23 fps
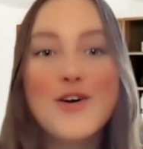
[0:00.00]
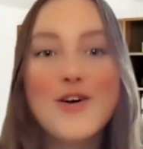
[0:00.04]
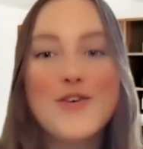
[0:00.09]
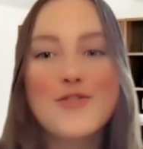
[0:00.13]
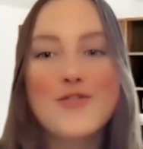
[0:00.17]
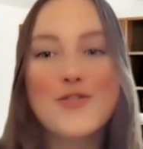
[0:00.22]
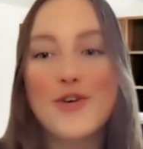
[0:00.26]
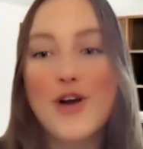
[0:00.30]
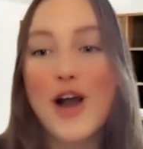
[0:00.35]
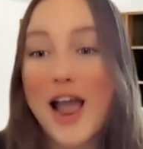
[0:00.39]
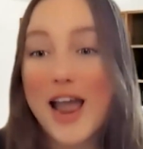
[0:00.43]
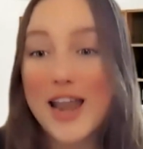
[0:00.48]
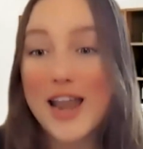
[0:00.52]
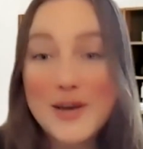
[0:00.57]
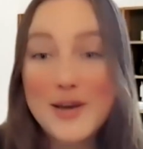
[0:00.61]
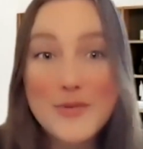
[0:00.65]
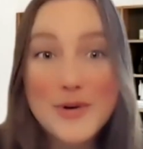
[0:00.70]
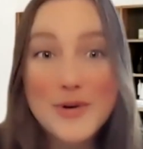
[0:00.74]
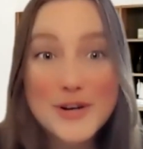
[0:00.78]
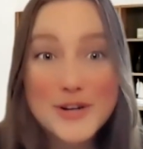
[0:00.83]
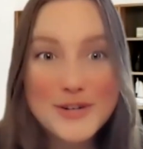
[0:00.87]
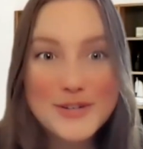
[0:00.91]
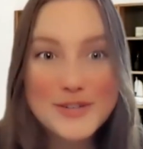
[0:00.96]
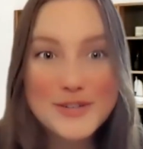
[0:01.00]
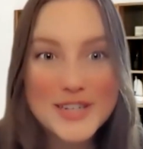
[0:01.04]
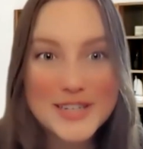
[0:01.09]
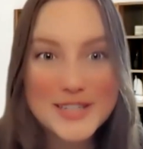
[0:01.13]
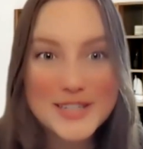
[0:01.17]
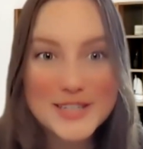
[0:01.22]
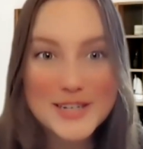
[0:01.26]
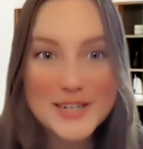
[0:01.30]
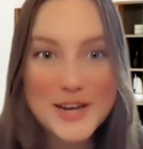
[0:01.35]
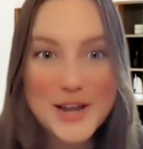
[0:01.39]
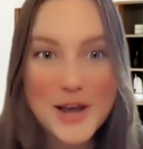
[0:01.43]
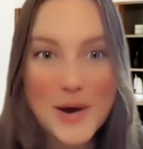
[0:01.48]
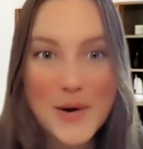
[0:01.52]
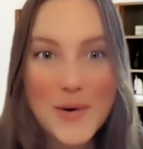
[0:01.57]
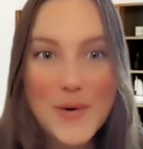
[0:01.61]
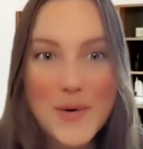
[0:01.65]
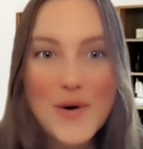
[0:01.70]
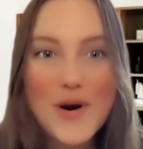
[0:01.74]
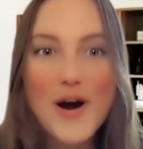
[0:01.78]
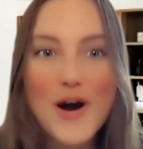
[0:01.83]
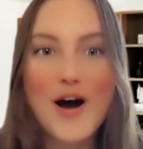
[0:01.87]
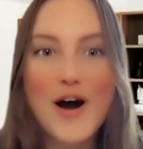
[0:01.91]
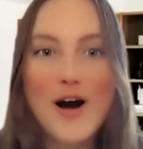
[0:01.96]
For anyone who doesn't
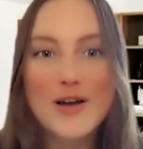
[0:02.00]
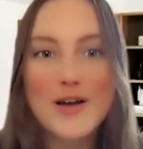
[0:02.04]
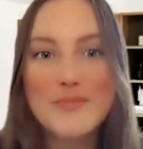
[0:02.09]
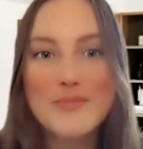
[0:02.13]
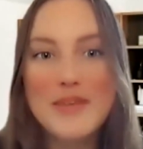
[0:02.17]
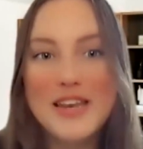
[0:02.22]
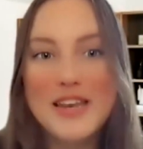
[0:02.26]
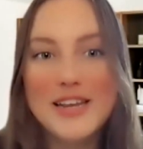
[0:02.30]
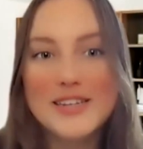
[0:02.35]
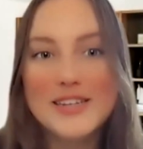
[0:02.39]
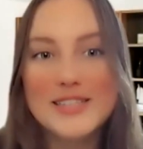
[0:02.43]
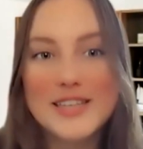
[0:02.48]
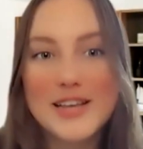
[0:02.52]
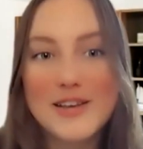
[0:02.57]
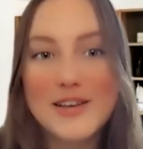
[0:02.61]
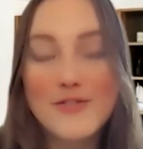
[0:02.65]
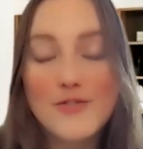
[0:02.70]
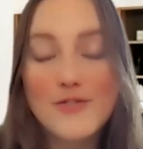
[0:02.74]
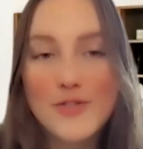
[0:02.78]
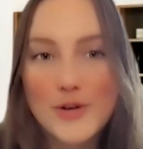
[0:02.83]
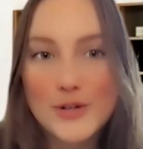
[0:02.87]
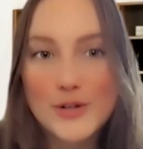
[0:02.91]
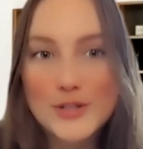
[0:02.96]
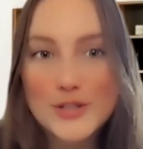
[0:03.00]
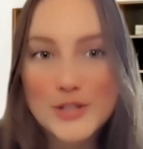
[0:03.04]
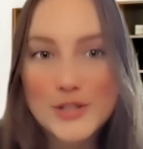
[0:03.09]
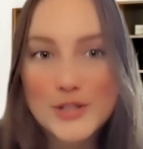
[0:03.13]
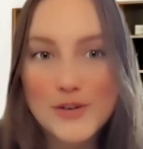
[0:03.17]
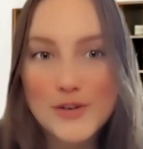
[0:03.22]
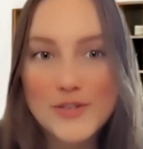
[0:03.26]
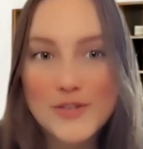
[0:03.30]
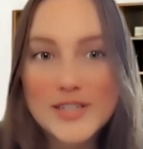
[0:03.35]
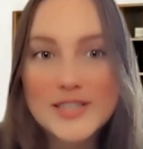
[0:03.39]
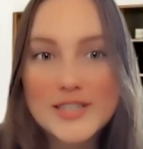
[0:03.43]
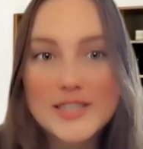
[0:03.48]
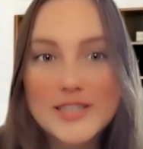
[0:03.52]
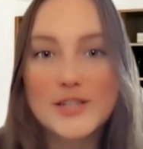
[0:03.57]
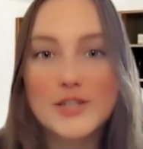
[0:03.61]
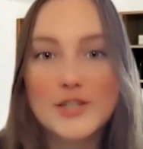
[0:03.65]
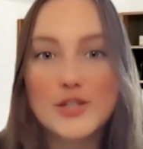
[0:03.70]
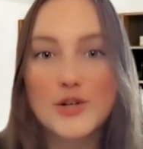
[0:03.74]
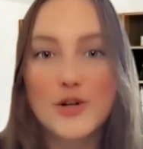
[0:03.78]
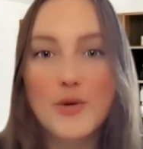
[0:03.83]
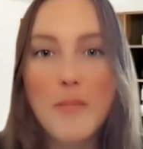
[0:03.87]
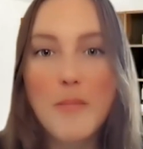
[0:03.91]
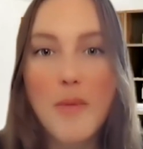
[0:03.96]
know, Hawk Media is a full-service
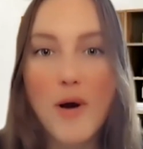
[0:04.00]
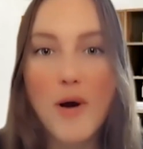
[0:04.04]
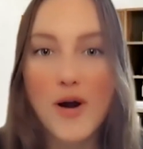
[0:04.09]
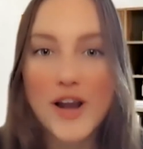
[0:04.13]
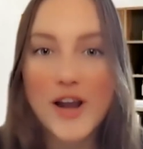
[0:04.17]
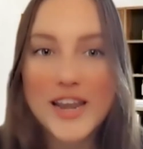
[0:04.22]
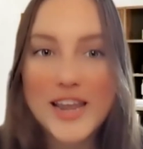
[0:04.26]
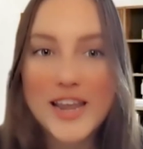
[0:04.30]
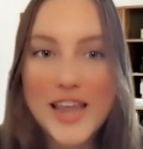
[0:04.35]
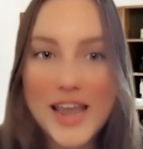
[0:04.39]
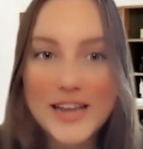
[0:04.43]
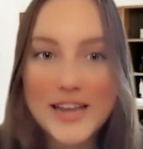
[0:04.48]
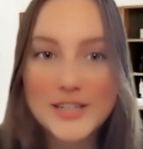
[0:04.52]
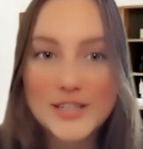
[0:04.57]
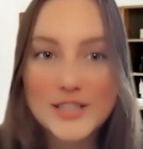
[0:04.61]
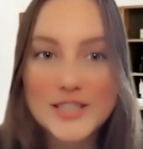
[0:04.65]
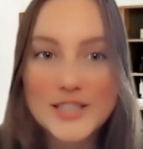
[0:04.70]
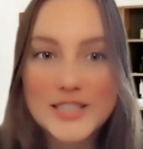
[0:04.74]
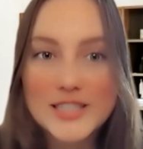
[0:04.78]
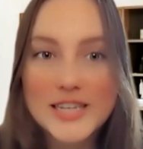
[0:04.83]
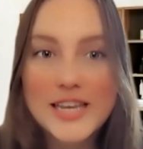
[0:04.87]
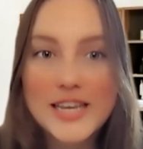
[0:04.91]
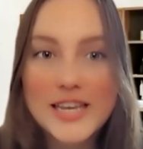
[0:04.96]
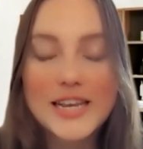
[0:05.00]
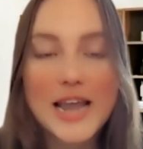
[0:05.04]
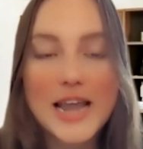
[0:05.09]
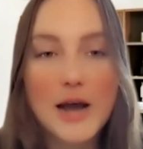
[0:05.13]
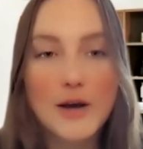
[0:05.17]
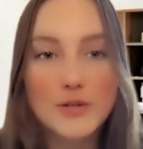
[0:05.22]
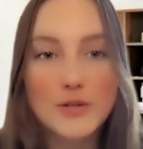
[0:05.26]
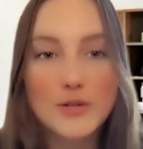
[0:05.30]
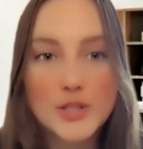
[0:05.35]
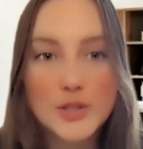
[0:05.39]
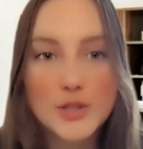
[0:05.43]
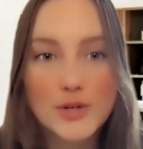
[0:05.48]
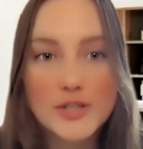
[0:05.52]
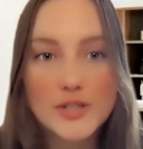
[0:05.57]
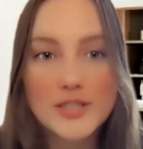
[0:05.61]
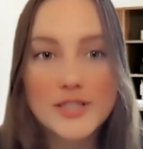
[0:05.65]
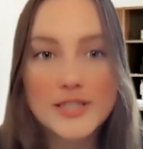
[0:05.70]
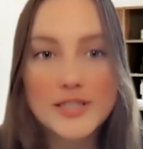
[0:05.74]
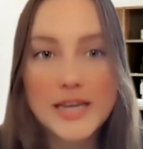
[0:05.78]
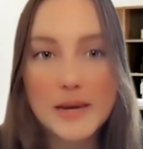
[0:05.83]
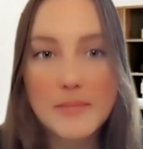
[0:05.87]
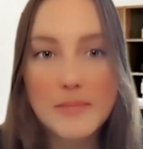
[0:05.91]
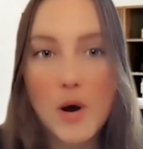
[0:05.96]
digital marketing agency and
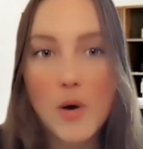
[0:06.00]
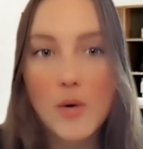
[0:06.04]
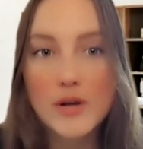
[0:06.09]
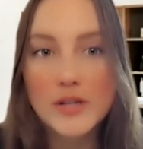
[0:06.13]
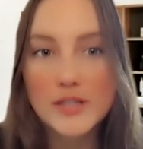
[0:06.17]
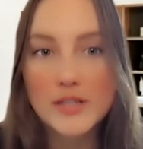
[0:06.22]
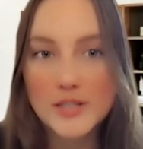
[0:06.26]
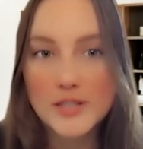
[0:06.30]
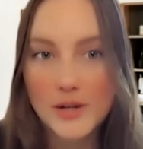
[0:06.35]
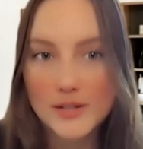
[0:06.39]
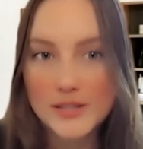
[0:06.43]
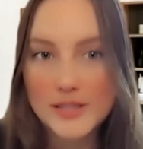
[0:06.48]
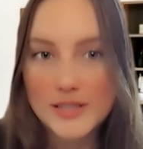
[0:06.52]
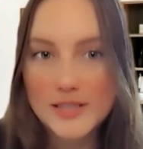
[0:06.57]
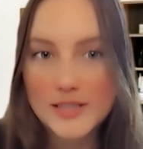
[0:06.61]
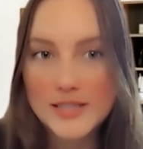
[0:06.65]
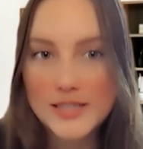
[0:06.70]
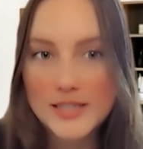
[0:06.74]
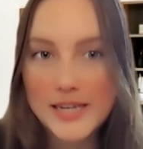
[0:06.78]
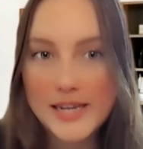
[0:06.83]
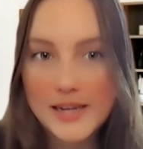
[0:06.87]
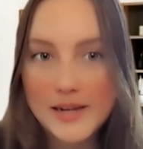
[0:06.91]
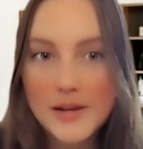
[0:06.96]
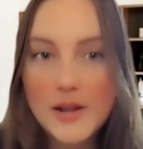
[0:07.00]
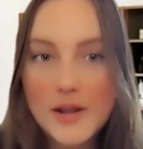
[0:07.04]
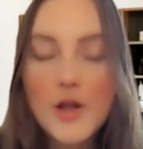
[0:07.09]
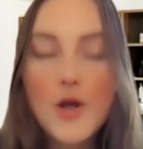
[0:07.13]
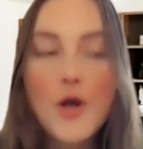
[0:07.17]
outsourced CMO consultancy.